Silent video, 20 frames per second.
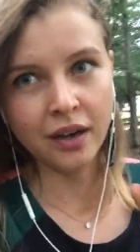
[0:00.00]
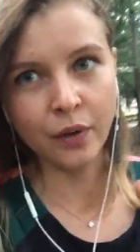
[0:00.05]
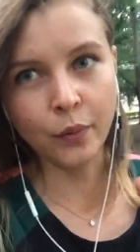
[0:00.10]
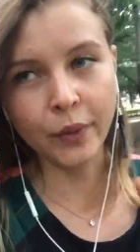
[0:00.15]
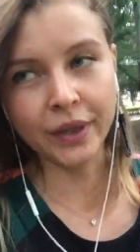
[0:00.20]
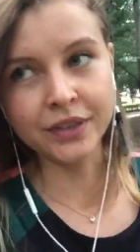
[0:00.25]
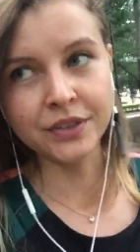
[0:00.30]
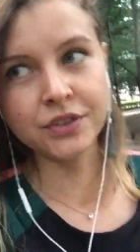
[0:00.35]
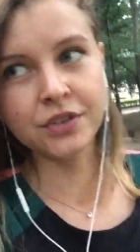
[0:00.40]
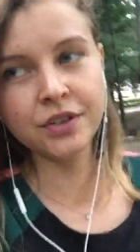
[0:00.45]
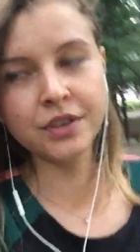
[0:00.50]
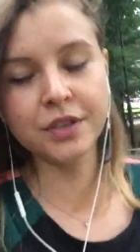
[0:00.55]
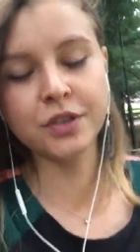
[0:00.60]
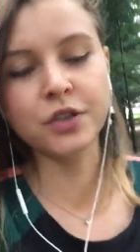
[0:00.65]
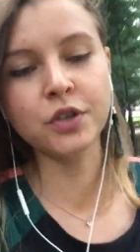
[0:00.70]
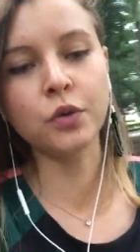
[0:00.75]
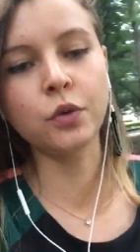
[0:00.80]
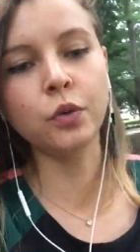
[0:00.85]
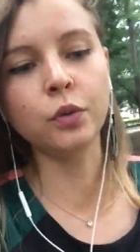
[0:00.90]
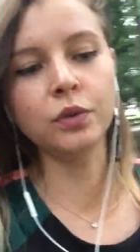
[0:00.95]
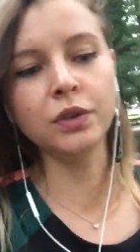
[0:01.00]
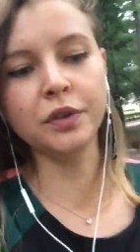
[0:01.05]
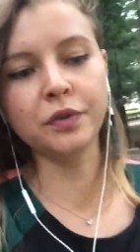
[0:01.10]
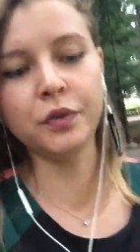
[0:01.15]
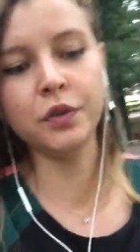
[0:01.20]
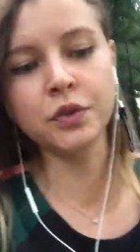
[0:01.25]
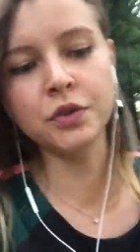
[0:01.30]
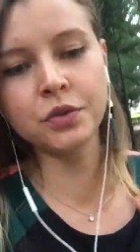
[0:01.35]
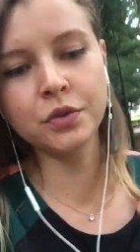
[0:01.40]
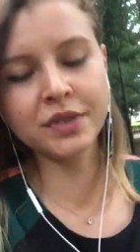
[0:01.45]
went to the school,
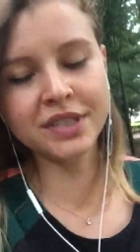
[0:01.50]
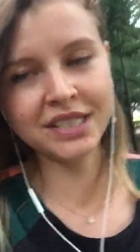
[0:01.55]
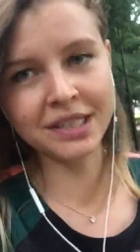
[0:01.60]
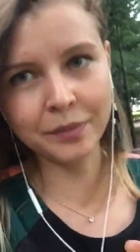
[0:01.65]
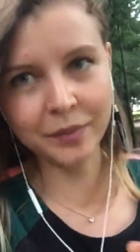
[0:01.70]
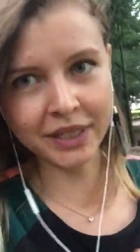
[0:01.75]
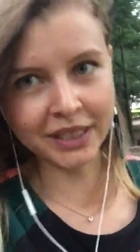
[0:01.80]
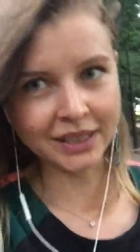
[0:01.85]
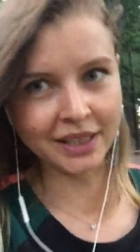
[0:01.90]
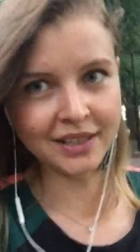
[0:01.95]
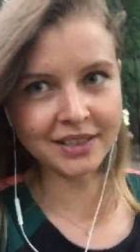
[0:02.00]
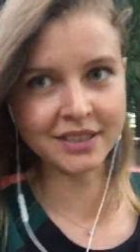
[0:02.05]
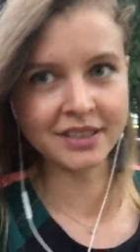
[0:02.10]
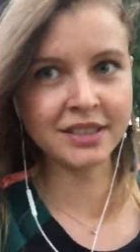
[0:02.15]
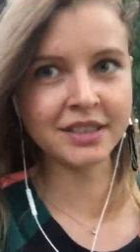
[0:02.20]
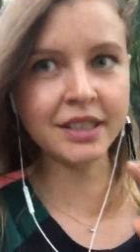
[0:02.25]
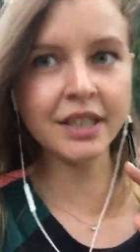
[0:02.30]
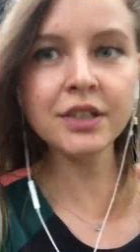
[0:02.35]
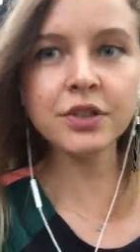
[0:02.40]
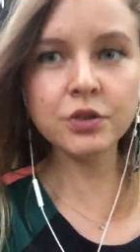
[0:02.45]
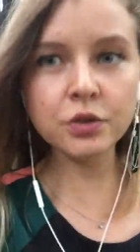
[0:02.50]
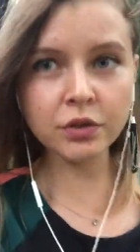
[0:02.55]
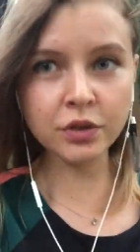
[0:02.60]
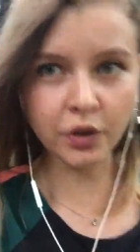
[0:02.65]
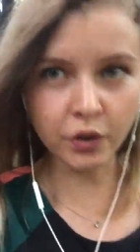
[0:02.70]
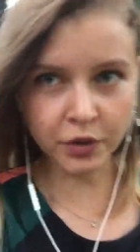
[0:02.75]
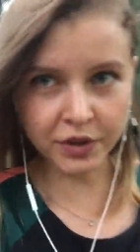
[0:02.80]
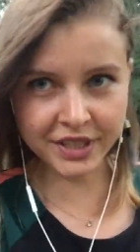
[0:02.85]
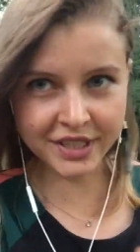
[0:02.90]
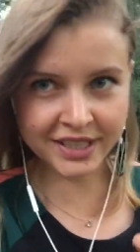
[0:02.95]
if you took some classes, they do
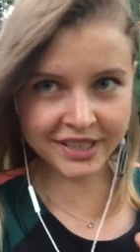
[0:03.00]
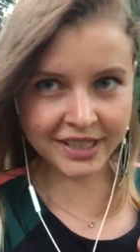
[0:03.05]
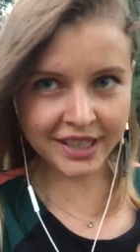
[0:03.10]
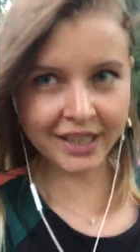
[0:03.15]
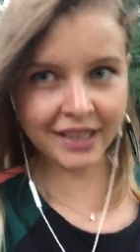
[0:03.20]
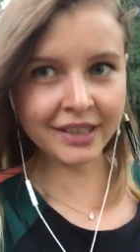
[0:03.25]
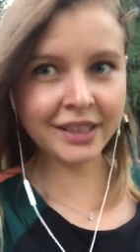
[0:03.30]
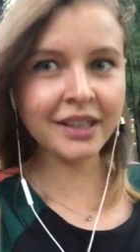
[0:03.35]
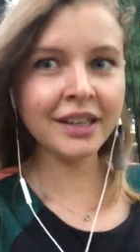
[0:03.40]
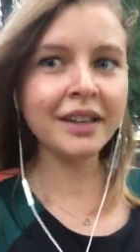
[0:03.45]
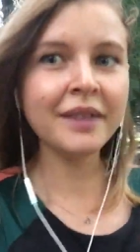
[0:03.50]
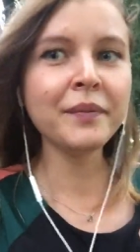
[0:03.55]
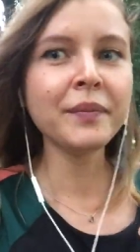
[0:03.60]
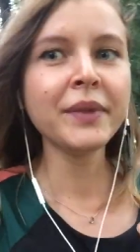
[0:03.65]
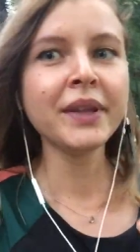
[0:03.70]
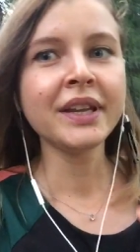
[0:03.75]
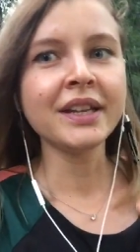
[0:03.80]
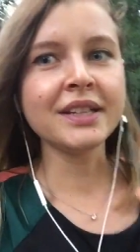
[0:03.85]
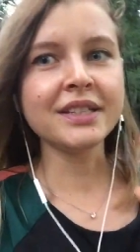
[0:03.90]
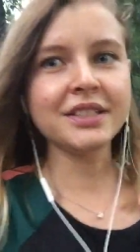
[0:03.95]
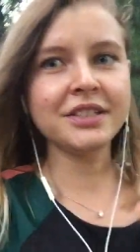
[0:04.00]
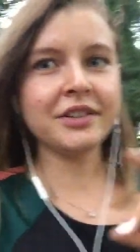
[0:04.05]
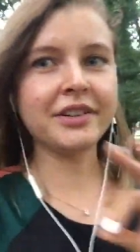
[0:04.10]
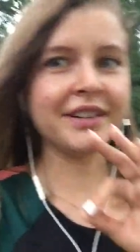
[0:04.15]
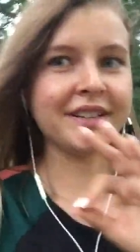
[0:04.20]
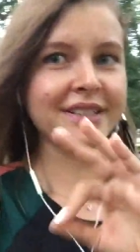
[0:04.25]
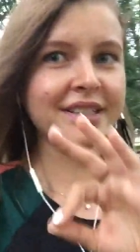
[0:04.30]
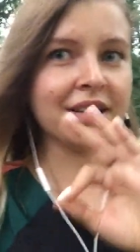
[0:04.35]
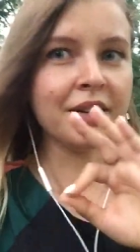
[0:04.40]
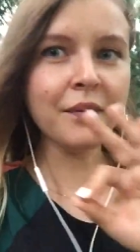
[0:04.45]
notice that, because
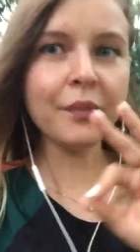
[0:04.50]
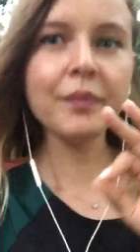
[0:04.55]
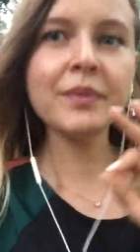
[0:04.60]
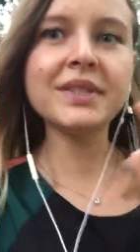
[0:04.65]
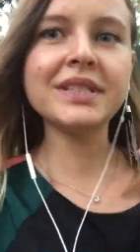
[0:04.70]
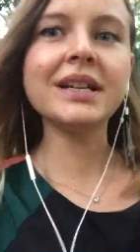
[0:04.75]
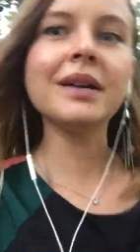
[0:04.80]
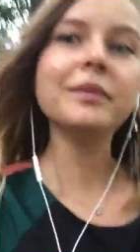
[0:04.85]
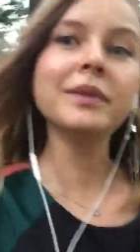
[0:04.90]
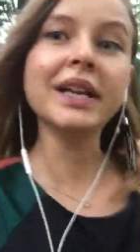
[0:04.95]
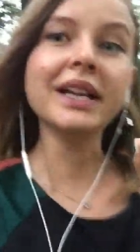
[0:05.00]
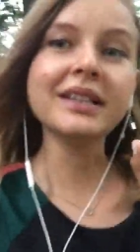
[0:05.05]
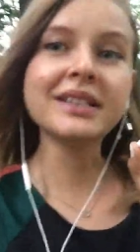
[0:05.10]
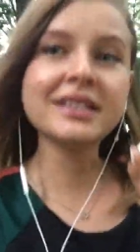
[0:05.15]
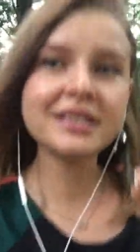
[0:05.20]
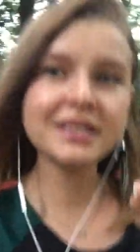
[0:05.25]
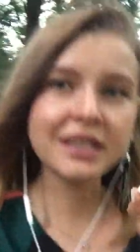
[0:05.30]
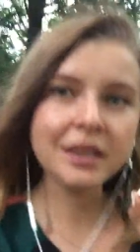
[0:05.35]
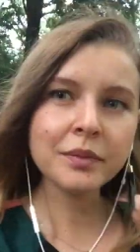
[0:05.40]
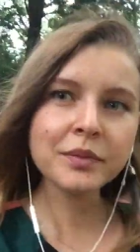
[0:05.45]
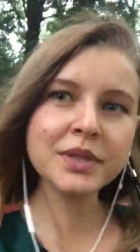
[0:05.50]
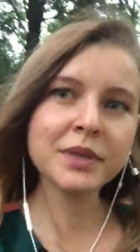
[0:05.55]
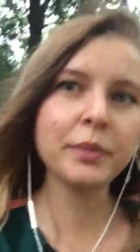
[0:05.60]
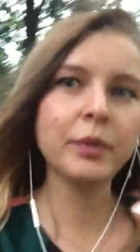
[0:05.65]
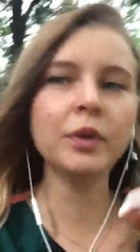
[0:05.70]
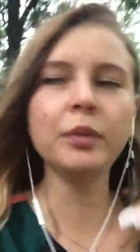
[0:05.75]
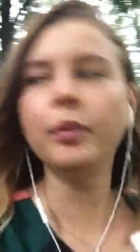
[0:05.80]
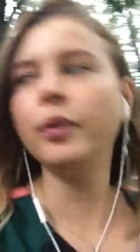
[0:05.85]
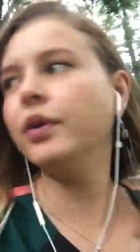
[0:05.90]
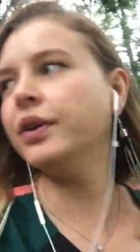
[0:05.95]
there are some
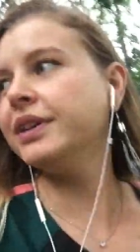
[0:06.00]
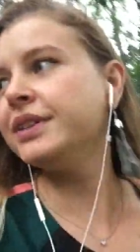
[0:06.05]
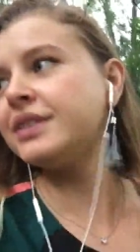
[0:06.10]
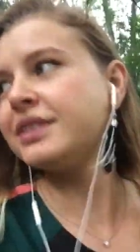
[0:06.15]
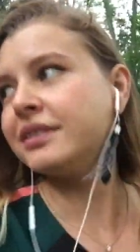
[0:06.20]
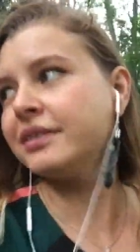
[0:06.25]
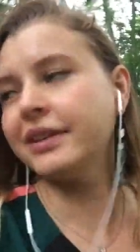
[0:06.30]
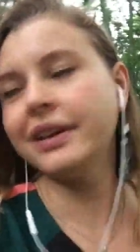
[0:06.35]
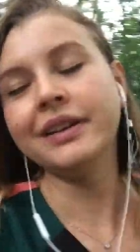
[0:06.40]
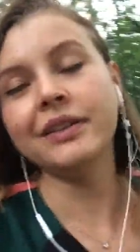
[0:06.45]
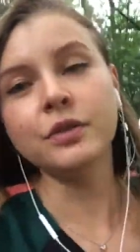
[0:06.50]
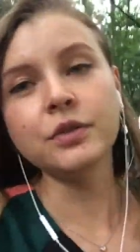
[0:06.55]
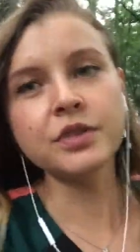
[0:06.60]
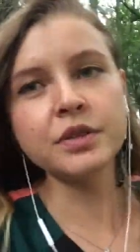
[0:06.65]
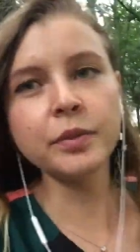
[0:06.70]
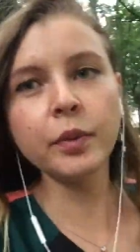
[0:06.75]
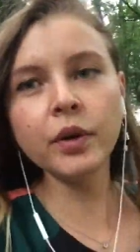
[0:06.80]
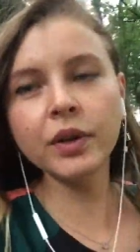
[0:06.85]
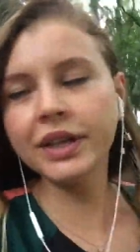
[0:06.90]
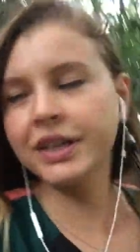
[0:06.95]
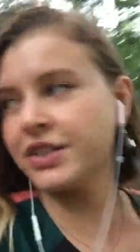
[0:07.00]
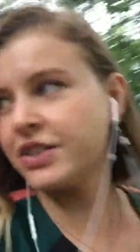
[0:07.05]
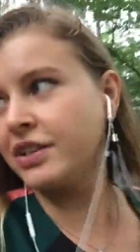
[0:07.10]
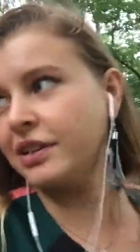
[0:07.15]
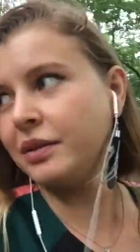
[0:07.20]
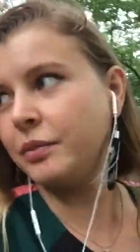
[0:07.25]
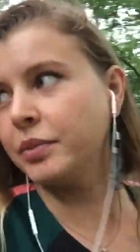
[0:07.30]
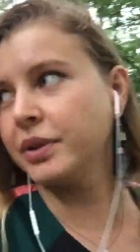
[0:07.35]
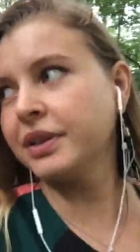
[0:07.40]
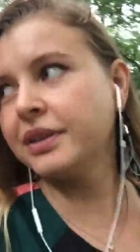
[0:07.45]
small points there, not small
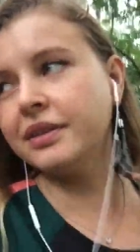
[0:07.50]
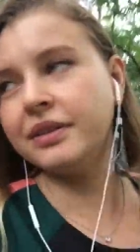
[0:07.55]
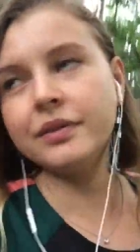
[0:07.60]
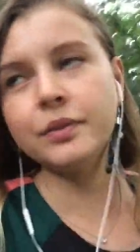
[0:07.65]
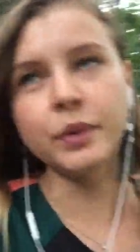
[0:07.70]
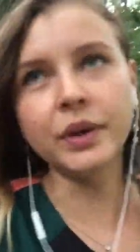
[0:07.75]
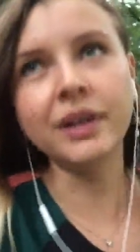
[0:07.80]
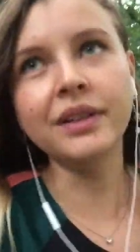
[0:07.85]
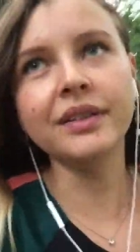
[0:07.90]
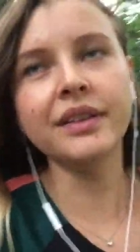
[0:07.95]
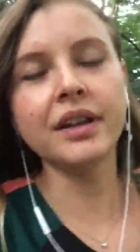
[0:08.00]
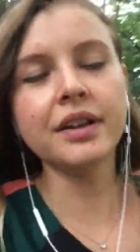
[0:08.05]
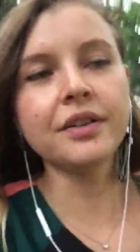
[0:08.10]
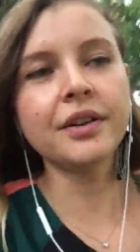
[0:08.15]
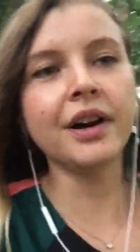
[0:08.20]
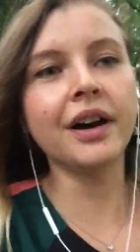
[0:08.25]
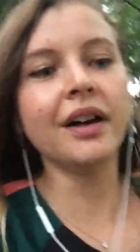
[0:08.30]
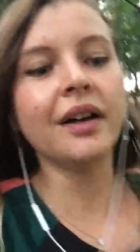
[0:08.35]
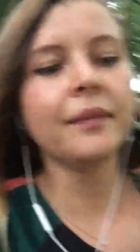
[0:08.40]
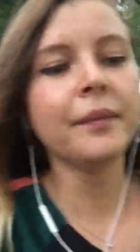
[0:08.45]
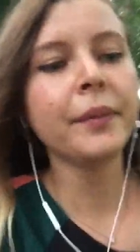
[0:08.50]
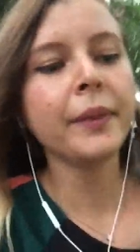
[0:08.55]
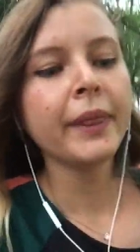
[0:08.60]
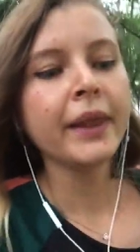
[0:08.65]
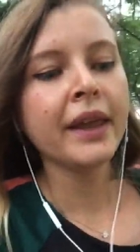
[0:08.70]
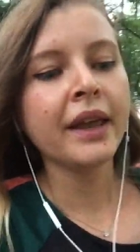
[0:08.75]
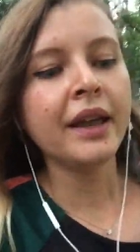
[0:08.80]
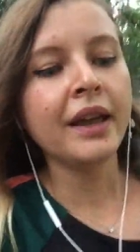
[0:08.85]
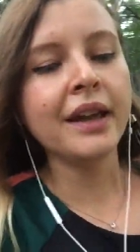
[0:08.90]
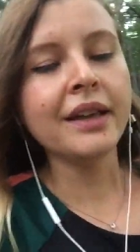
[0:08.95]
actually, but well, there are,
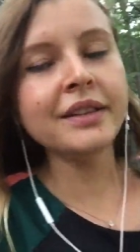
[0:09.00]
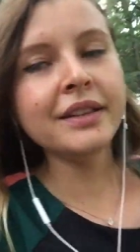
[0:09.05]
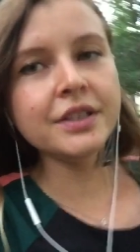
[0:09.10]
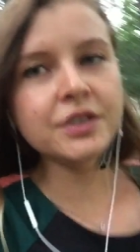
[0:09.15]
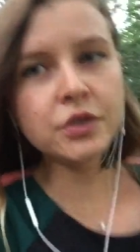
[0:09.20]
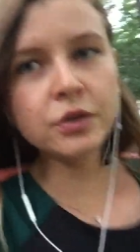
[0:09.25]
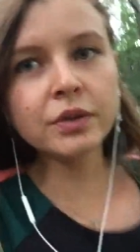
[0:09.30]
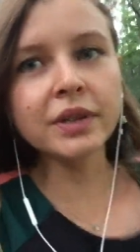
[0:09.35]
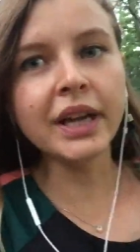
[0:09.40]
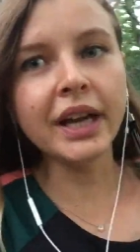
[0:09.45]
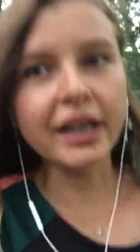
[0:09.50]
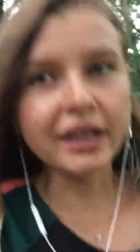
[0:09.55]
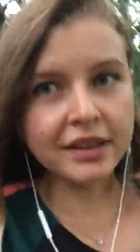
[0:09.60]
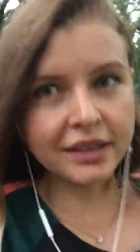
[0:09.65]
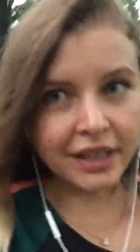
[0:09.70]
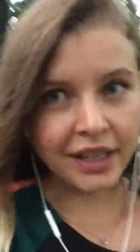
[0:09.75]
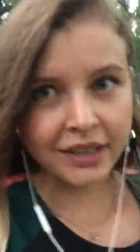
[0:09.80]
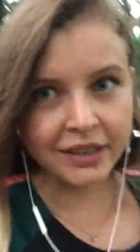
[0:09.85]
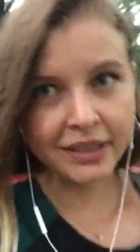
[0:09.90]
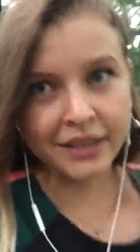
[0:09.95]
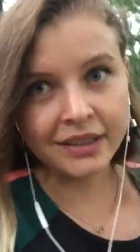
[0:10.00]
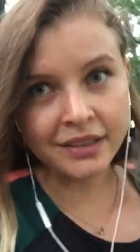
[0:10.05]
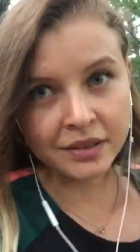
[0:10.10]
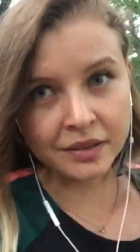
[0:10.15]
and they do like that,